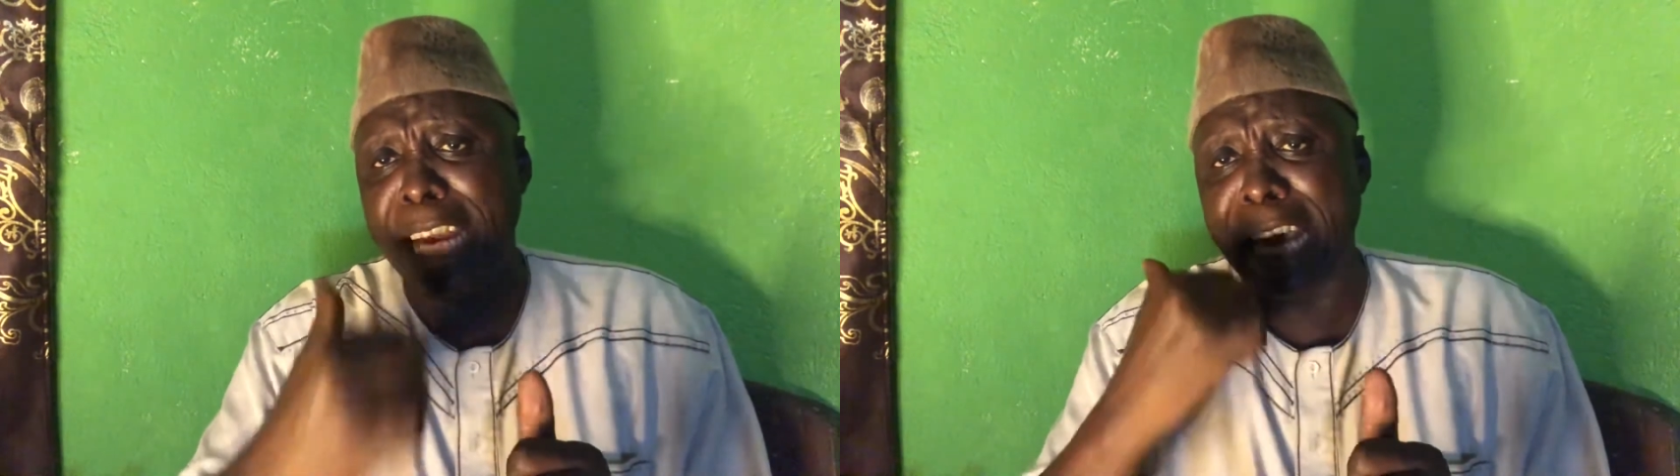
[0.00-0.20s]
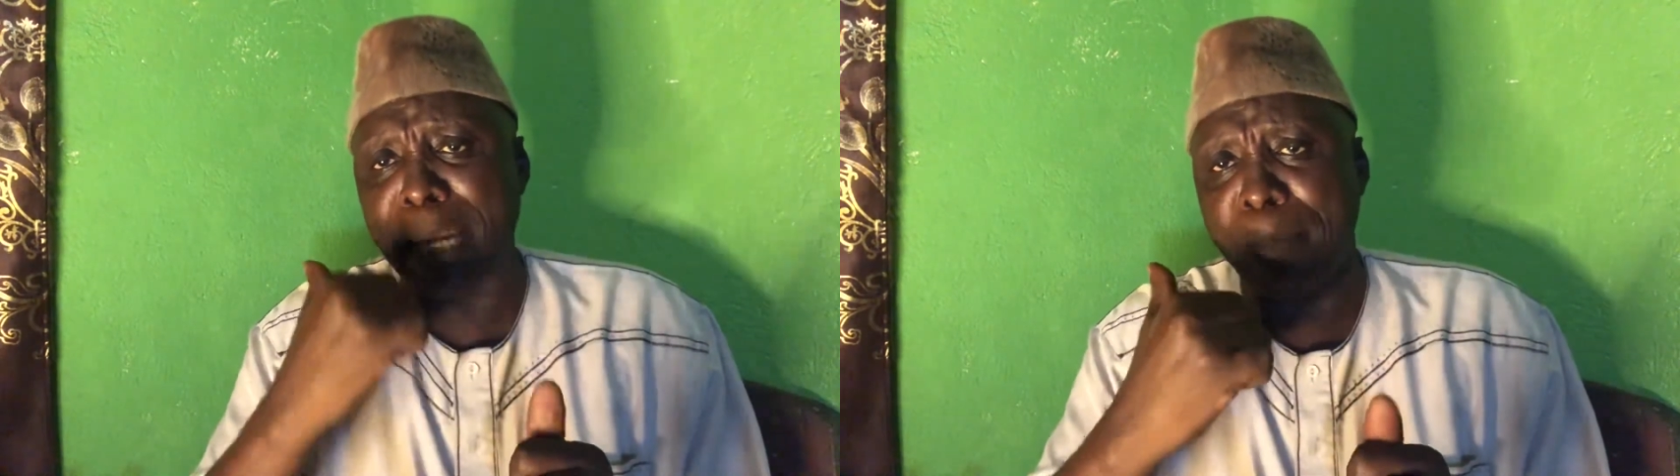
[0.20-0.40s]

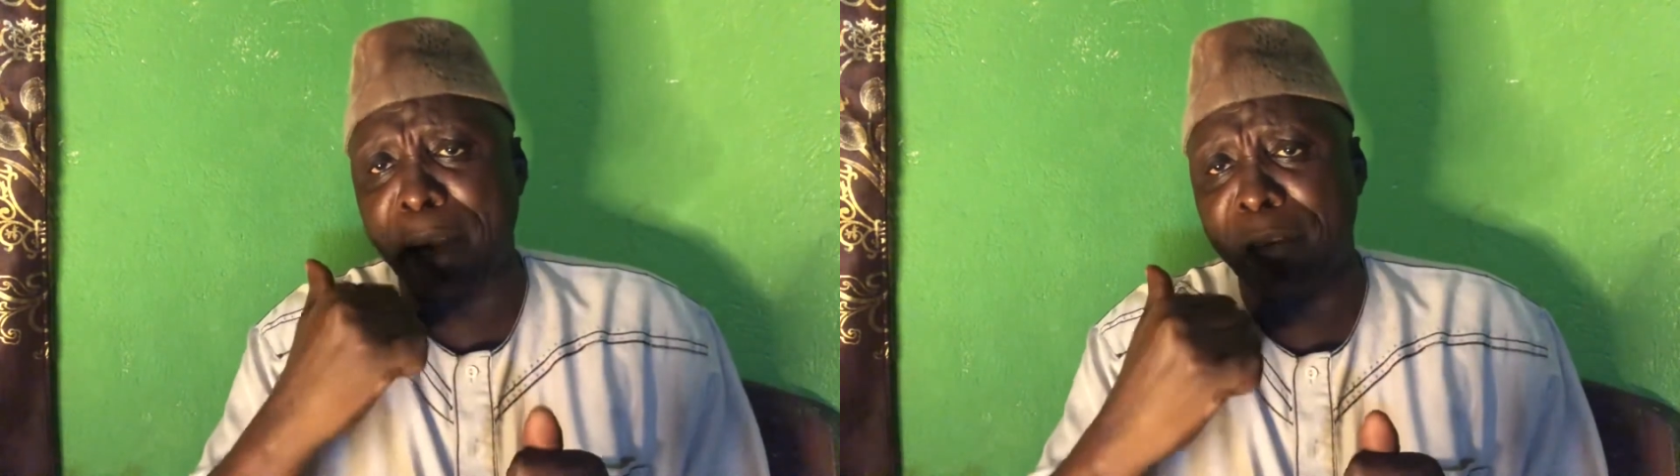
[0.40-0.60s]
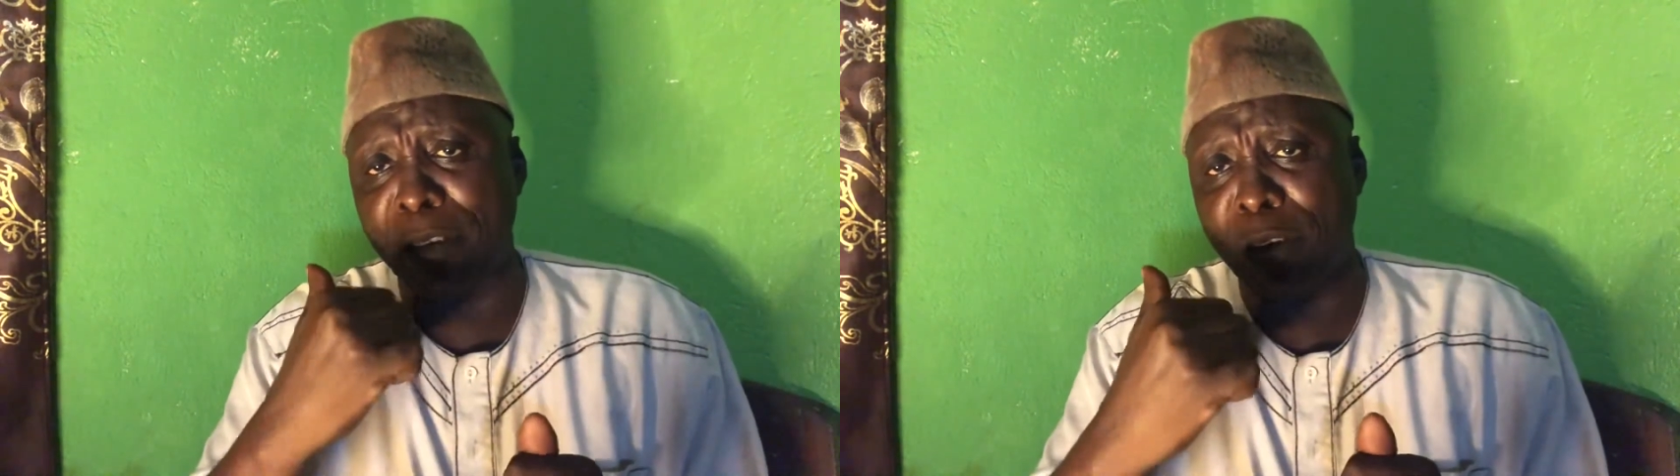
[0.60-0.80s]
end part
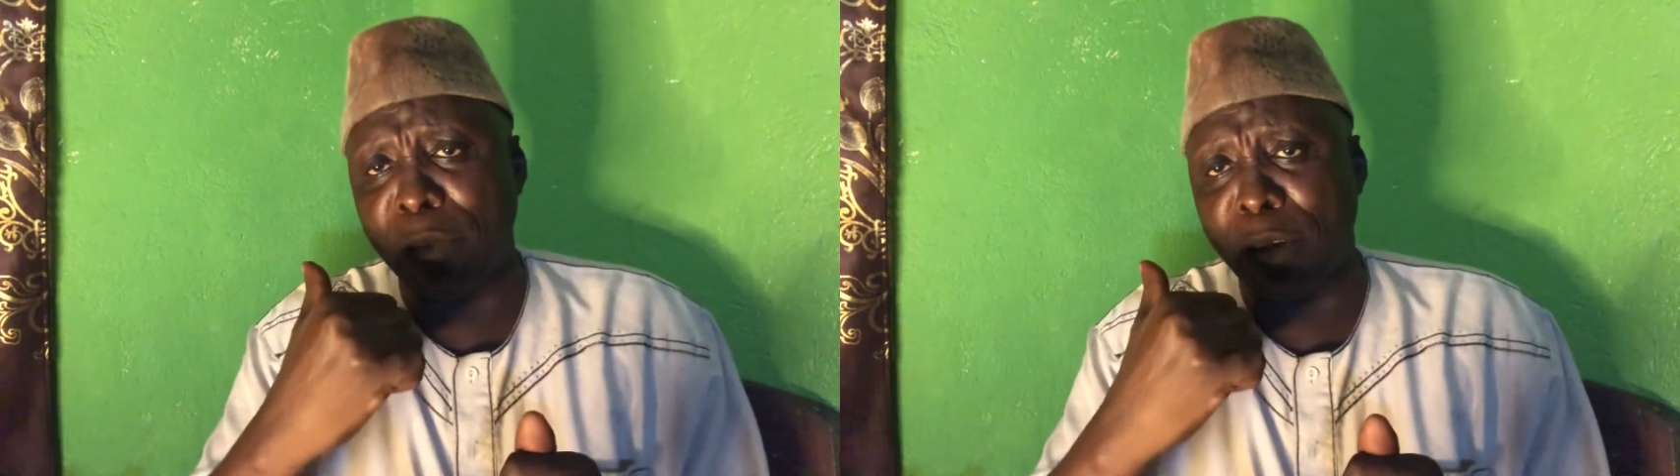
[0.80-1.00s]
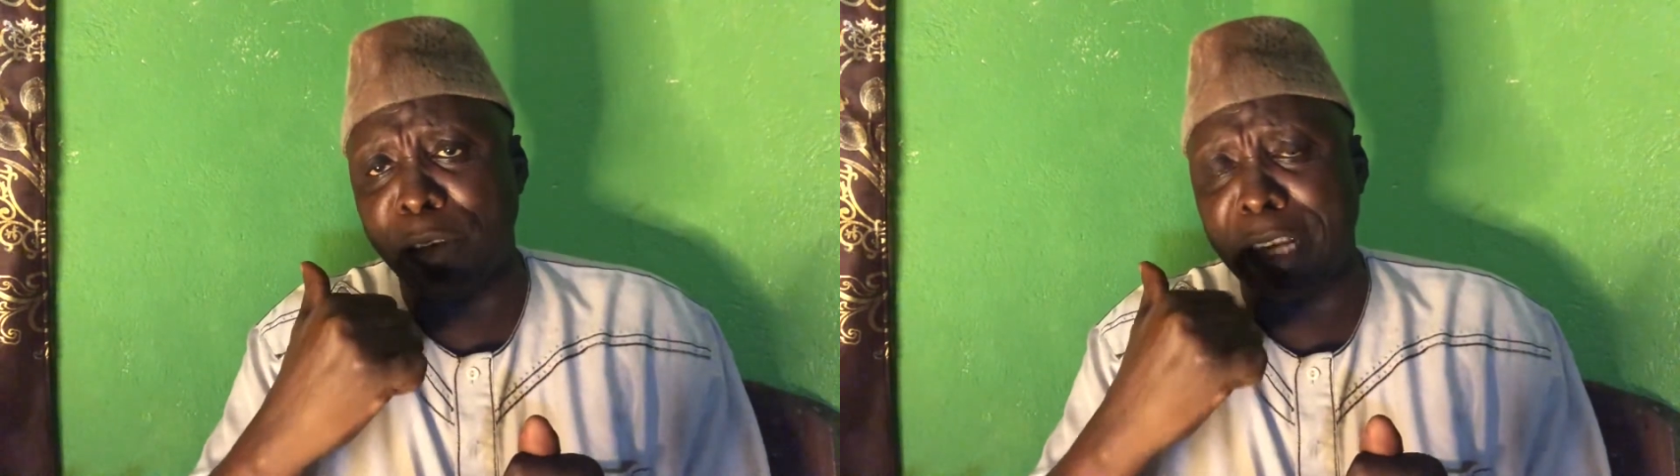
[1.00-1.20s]

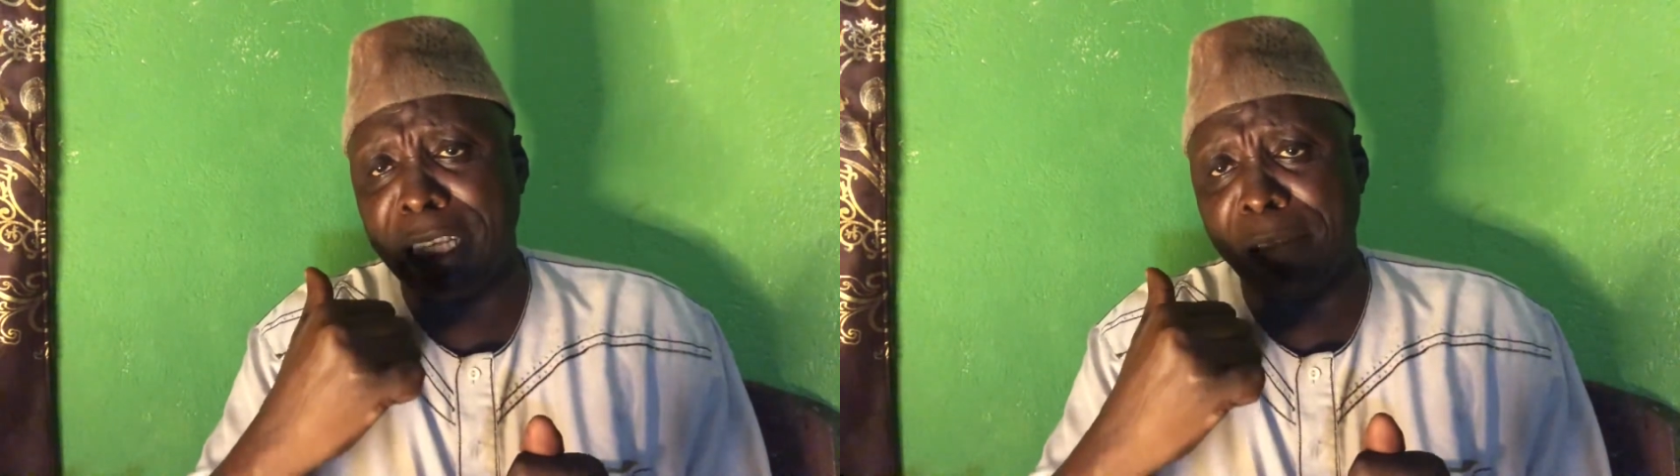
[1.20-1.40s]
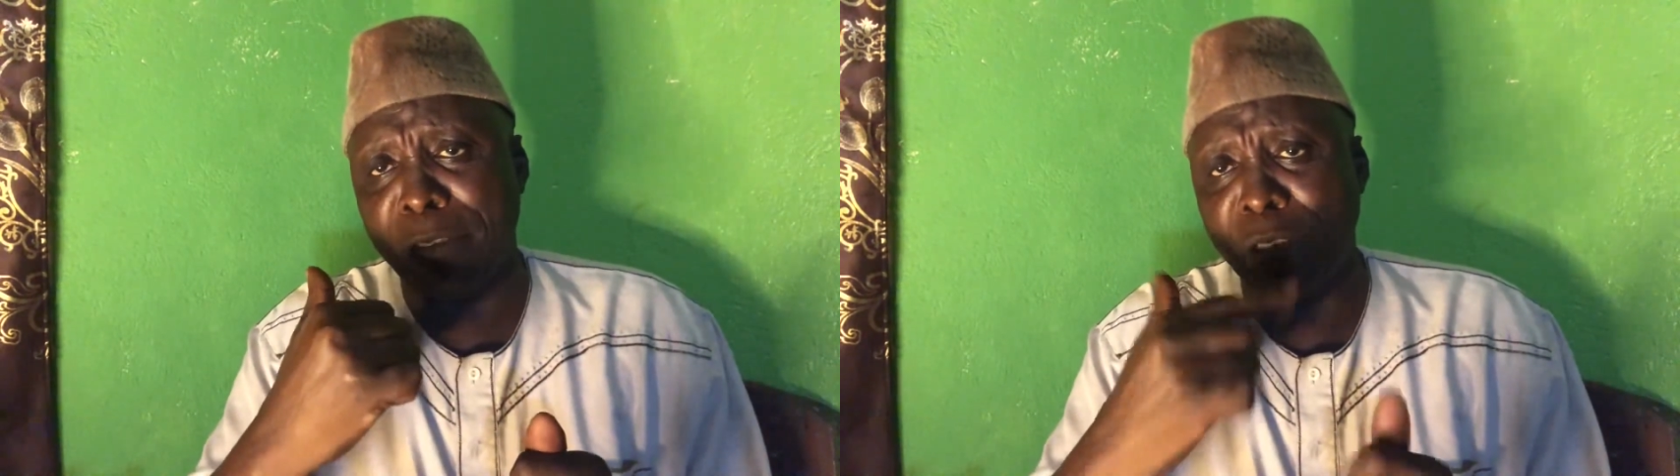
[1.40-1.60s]
of
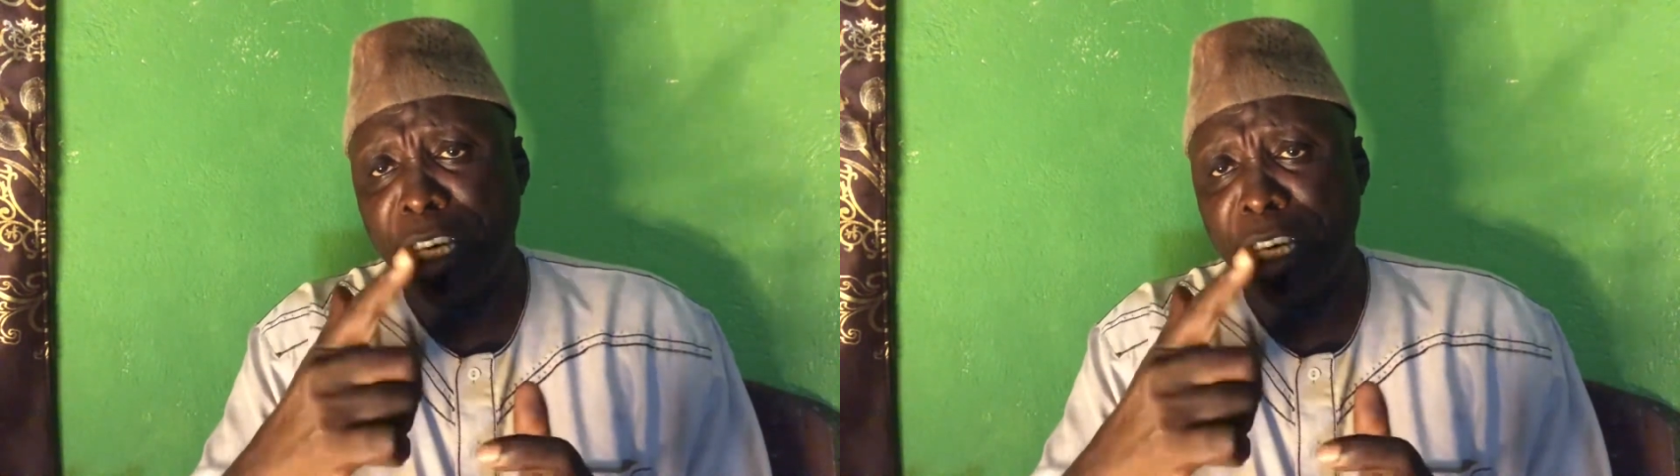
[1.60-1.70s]
interview.